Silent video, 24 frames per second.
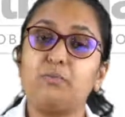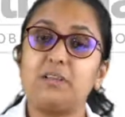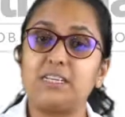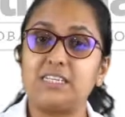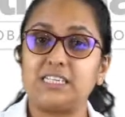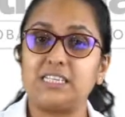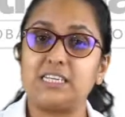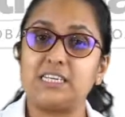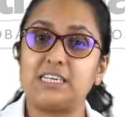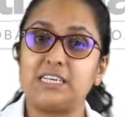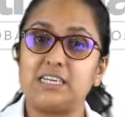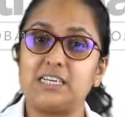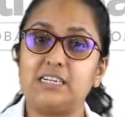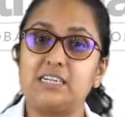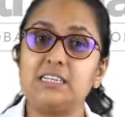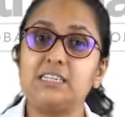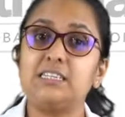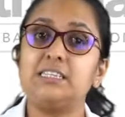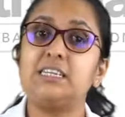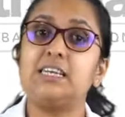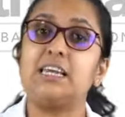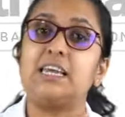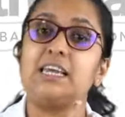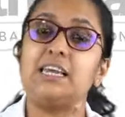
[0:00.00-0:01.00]
the
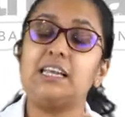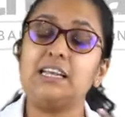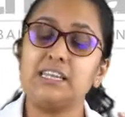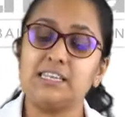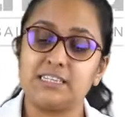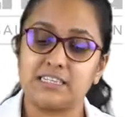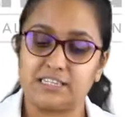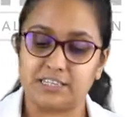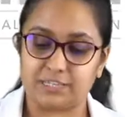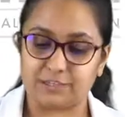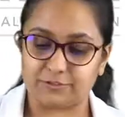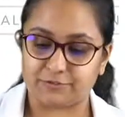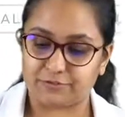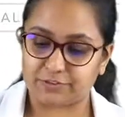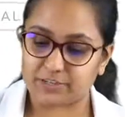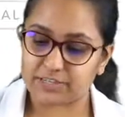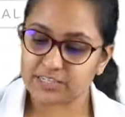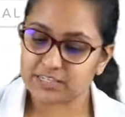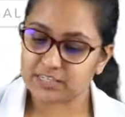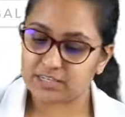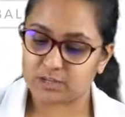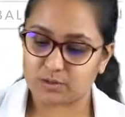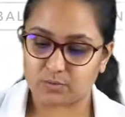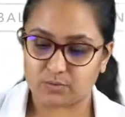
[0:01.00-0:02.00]
circles in
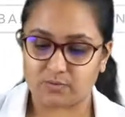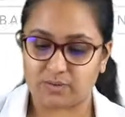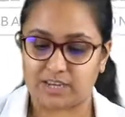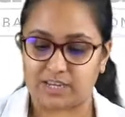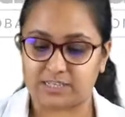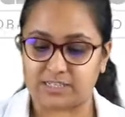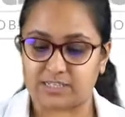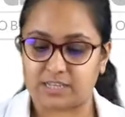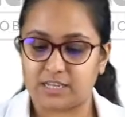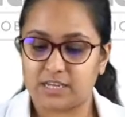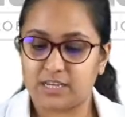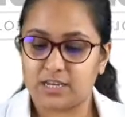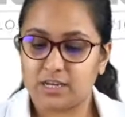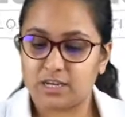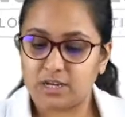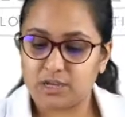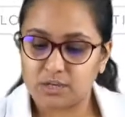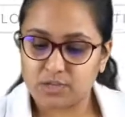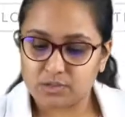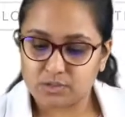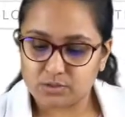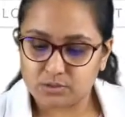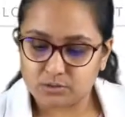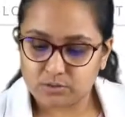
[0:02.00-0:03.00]
different ways.
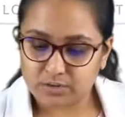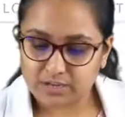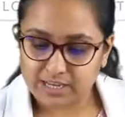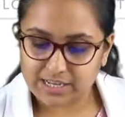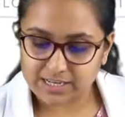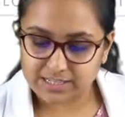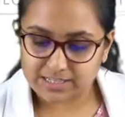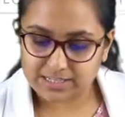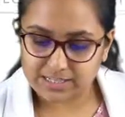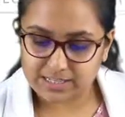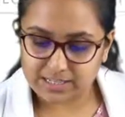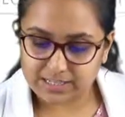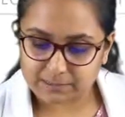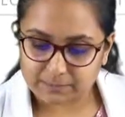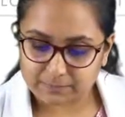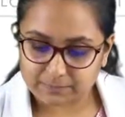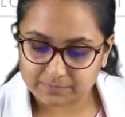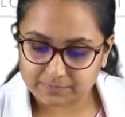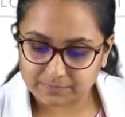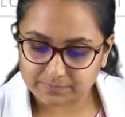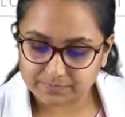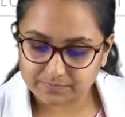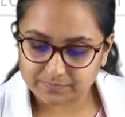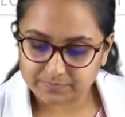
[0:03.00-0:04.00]
So, you can see
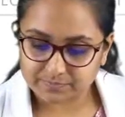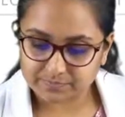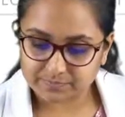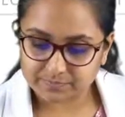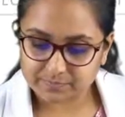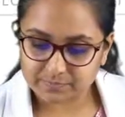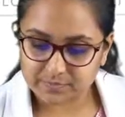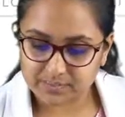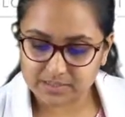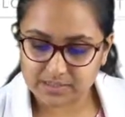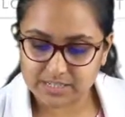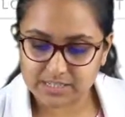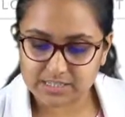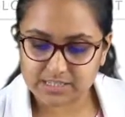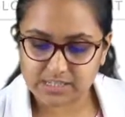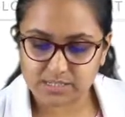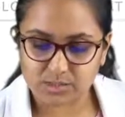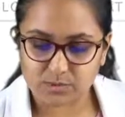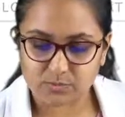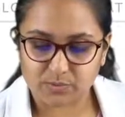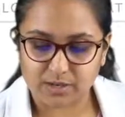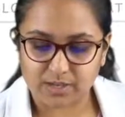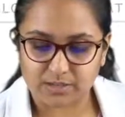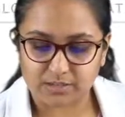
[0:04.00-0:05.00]
this
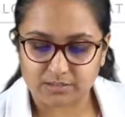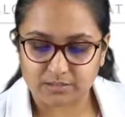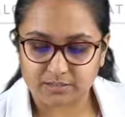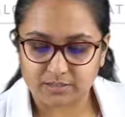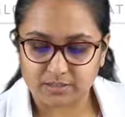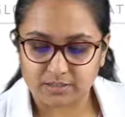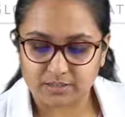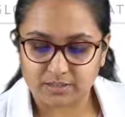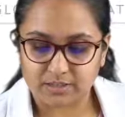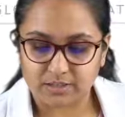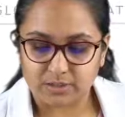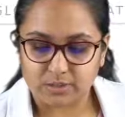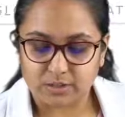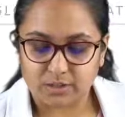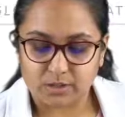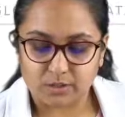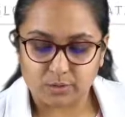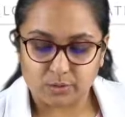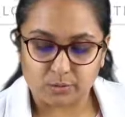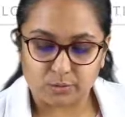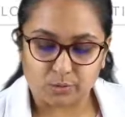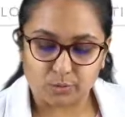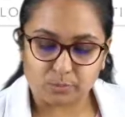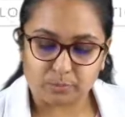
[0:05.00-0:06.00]
is one
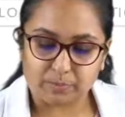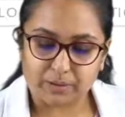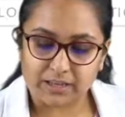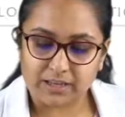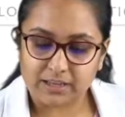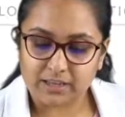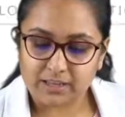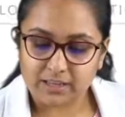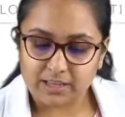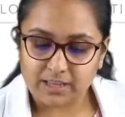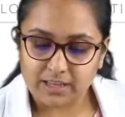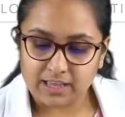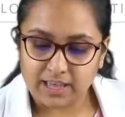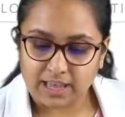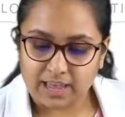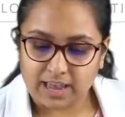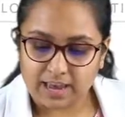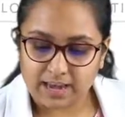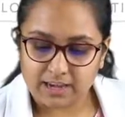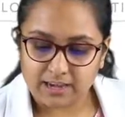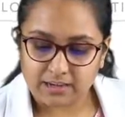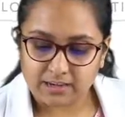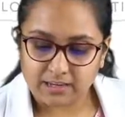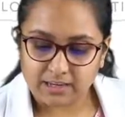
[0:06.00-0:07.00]
grouping,
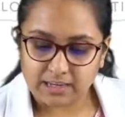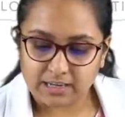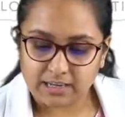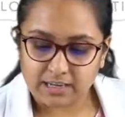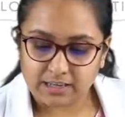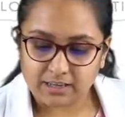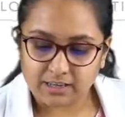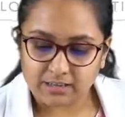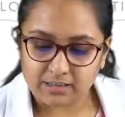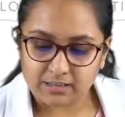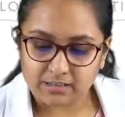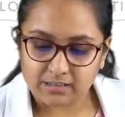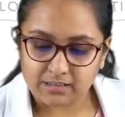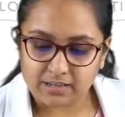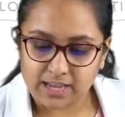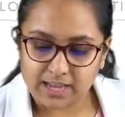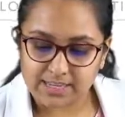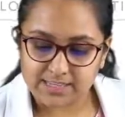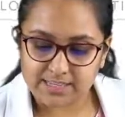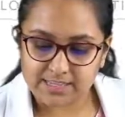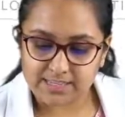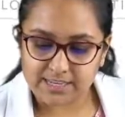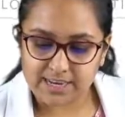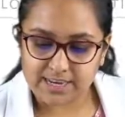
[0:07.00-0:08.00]
and
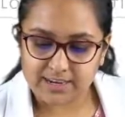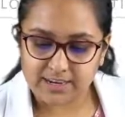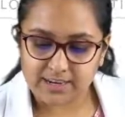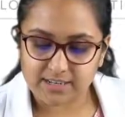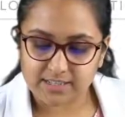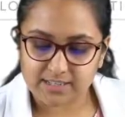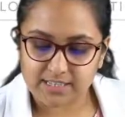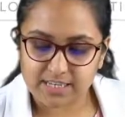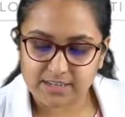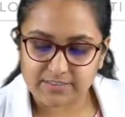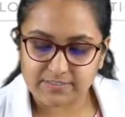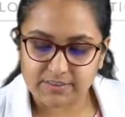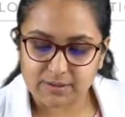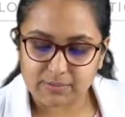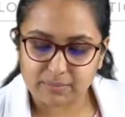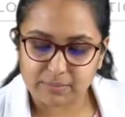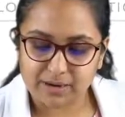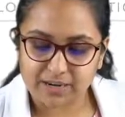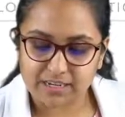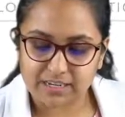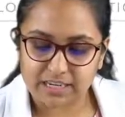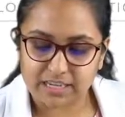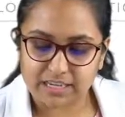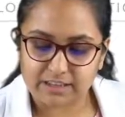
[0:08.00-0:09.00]
as a tendency we
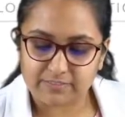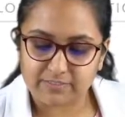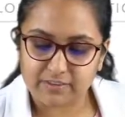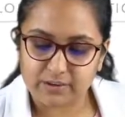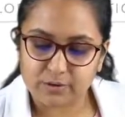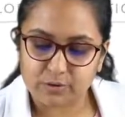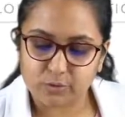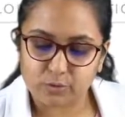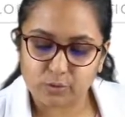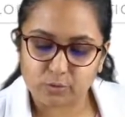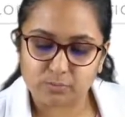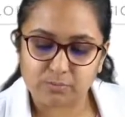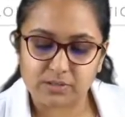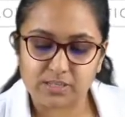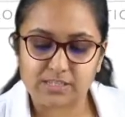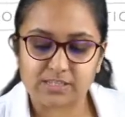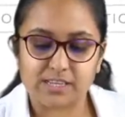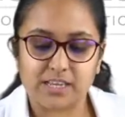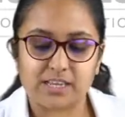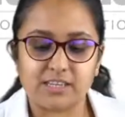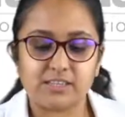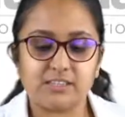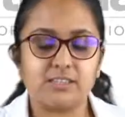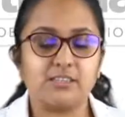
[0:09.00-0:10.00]
might even group this
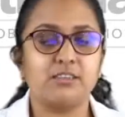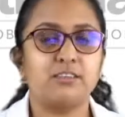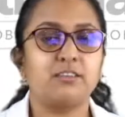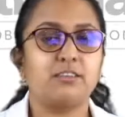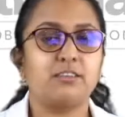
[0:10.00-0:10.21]
as